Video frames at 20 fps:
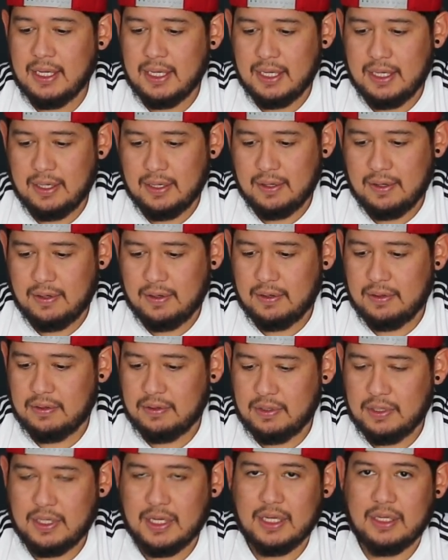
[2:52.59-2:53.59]
You know,
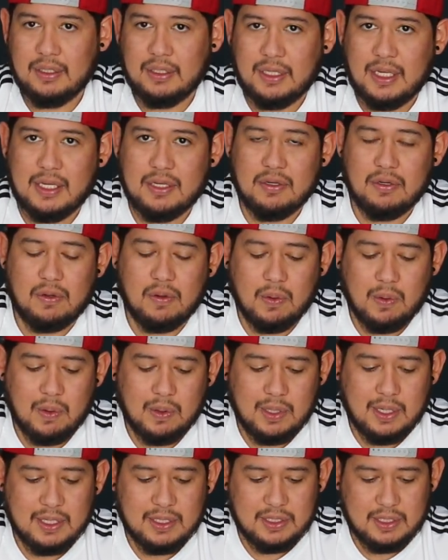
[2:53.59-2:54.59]
you can get your
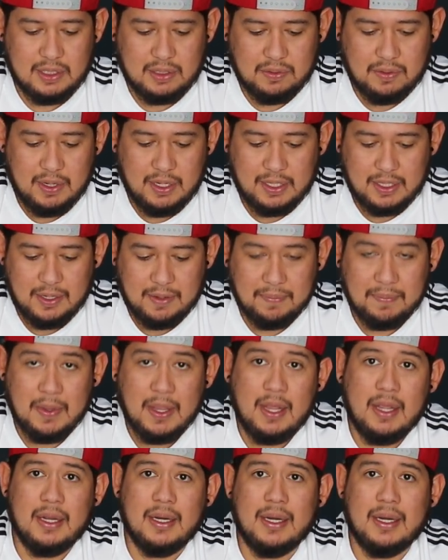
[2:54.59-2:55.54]
Coronas and drink them.